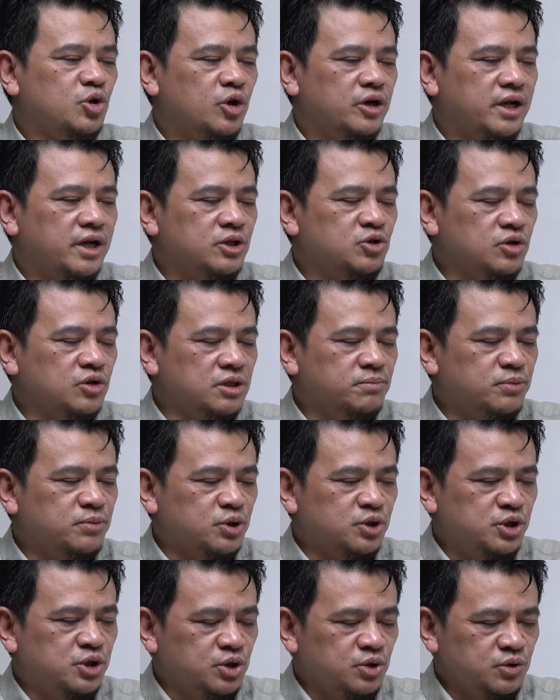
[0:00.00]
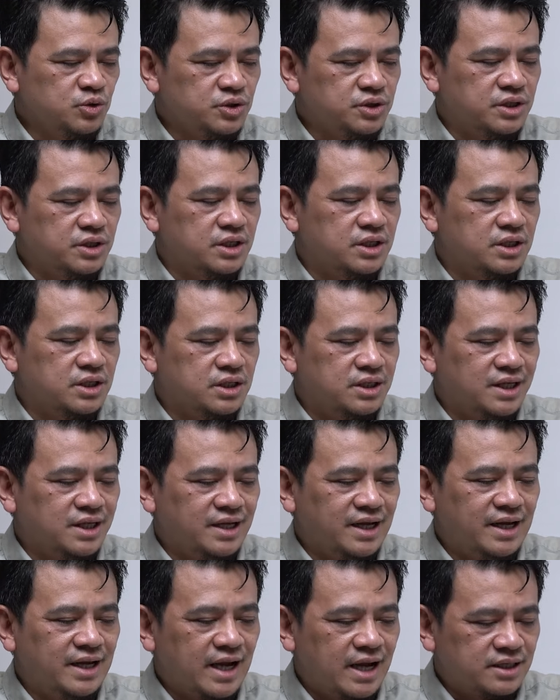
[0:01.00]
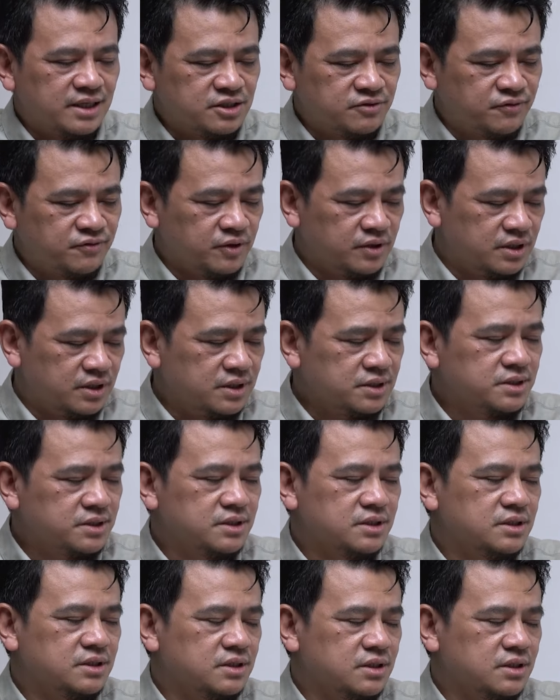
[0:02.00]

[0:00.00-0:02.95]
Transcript: don't actually produce the gas first.